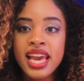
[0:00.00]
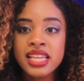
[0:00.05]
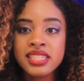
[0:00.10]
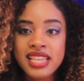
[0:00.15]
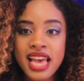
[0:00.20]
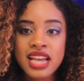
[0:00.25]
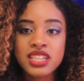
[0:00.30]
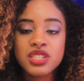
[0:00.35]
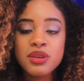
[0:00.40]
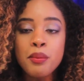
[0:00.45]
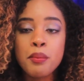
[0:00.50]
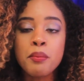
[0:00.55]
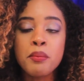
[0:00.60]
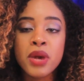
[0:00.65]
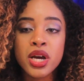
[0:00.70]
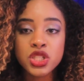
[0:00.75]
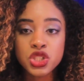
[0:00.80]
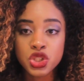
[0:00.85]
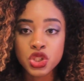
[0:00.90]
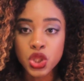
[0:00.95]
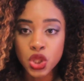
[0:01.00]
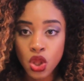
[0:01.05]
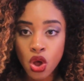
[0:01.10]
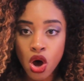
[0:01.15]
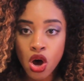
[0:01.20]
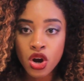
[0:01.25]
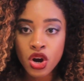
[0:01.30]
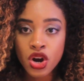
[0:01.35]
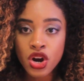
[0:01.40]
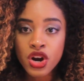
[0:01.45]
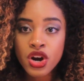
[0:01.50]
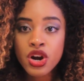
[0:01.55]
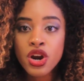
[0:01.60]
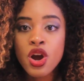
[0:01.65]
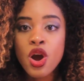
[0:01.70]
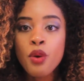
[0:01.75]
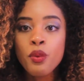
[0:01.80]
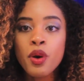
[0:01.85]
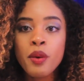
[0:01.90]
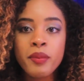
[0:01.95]
it's actually much longer.
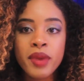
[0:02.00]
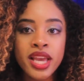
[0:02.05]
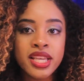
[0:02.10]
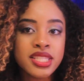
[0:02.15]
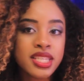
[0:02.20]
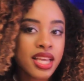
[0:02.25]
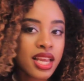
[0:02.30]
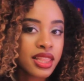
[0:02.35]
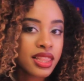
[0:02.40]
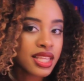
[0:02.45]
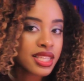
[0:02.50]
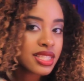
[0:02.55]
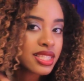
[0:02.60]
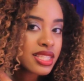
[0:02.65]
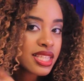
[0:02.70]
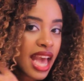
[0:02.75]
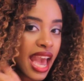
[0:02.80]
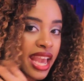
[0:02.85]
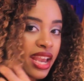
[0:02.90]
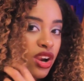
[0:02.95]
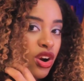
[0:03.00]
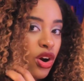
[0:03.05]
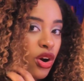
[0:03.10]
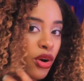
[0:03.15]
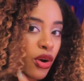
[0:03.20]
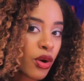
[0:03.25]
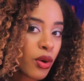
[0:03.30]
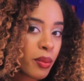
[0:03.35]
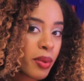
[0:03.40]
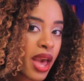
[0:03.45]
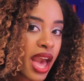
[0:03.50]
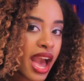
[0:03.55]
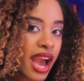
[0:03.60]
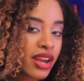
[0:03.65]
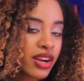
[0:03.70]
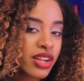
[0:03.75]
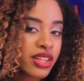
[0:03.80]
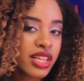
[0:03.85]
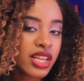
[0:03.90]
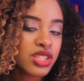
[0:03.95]
What makes it get this tight curl
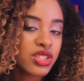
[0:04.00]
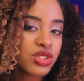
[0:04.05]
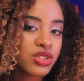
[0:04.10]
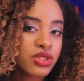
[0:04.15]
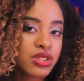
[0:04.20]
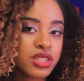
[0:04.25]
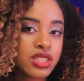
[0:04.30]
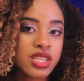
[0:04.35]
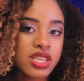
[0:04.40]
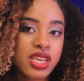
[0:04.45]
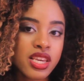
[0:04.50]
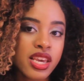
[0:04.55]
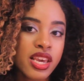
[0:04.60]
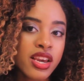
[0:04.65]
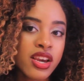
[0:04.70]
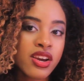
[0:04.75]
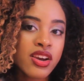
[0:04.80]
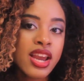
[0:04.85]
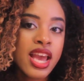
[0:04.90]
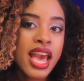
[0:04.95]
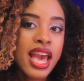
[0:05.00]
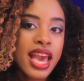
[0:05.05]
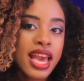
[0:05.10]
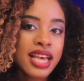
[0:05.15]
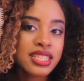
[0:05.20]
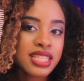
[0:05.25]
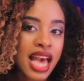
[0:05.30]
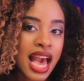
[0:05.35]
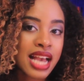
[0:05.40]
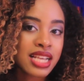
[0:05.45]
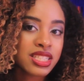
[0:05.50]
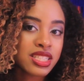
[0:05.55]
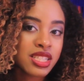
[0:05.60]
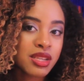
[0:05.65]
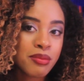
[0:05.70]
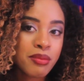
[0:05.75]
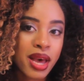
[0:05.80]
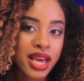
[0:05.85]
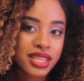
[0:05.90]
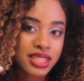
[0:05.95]
pattern that you'll see here is
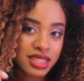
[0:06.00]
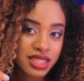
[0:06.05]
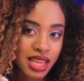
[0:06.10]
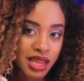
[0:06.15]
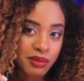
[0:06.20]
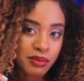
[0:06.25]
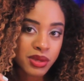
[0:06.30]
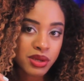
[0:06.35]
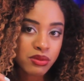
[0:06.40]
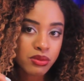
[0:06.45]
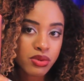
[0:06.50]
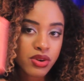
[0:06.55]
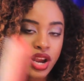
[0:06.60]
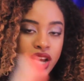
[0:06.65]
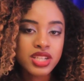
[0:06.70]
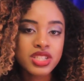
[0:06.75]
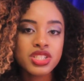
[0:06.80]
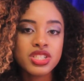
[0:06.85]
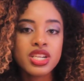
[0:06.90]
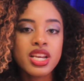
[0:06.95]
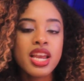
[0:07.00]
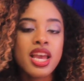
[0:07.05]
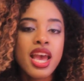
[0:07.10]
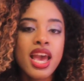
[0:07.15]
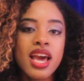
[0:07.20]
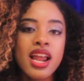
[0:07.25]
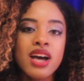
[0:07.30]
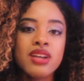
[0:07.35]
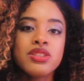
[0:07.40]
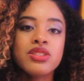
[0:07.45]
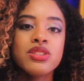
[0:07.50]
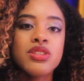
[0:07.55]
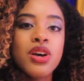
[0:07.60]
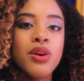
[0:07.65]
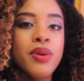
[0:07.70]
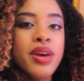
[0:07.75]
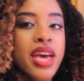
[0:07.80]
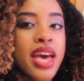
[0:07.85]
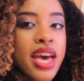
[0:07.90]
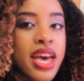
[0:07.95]
actually my Denman brush. And I'll just
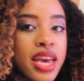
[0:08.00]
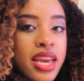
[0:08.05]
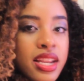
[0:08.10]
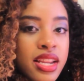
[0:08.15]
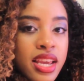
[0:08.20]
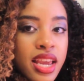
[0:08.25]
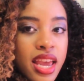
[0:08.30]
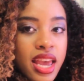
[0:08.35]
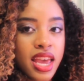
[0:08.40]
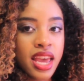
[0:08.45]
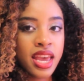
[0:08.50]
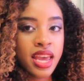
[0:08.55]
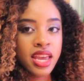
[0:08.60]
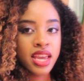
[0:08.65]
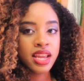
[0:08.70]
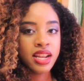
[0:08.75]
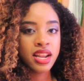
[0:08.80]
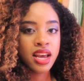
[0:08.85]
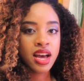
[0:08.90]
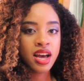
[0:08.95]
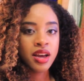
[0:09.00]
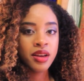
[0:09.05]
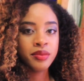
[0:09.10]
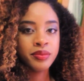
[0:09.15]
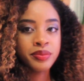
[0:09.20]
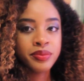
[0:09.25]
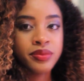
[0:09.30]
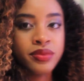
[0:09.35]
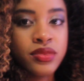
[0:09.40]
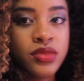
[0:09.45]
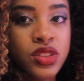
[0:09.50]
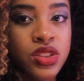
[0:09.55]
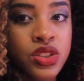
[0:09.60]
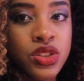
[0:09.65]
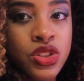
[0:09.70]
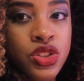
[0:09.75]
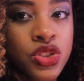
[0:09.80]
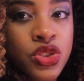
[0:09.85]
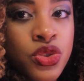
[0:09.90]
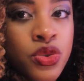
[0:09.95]
go ahead and um,
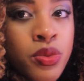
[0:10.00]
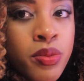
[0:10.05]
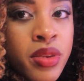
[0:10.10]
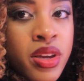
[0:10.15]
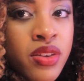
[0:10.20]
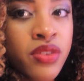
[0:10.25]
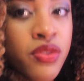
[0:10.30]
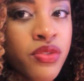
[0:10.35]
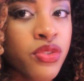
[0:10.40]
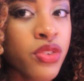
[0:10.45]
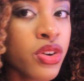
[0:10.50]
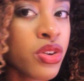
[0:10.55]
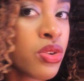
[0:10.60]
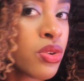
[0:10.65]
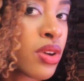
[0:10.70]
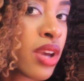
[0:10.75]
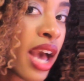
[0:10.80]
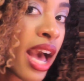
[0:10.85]
zoom in for you